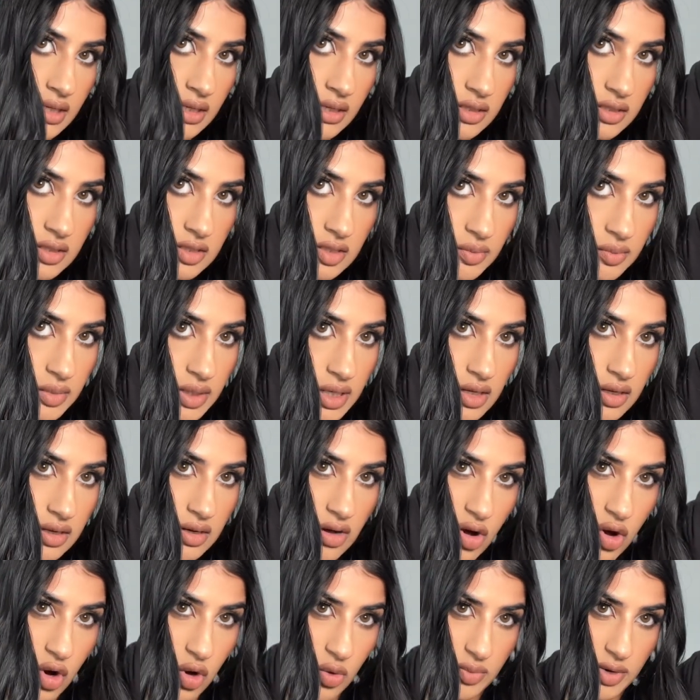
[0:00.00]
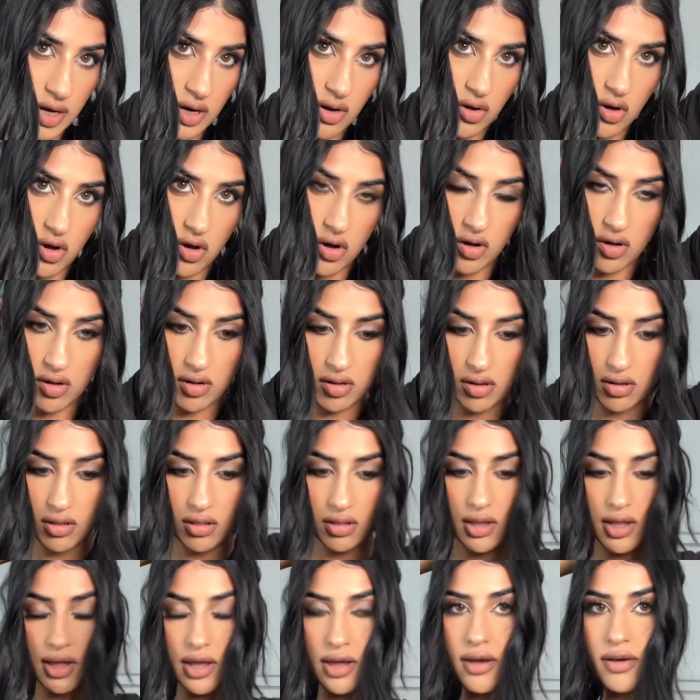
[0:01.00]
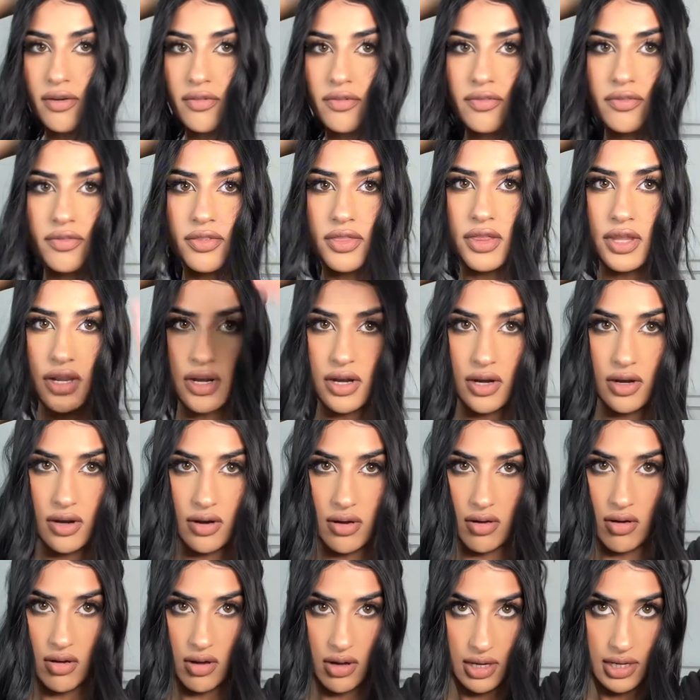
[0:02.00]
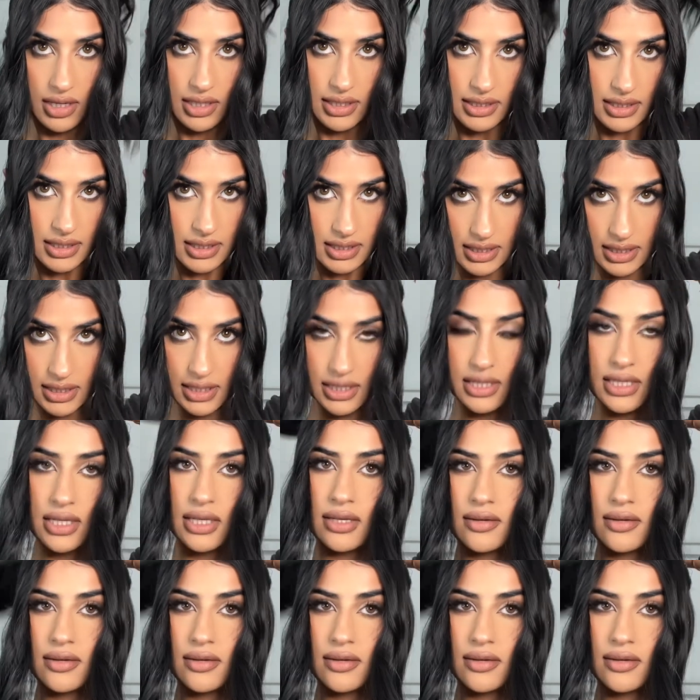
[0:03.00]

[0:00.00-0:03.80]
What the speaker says: So I'm going to comb out all of the knots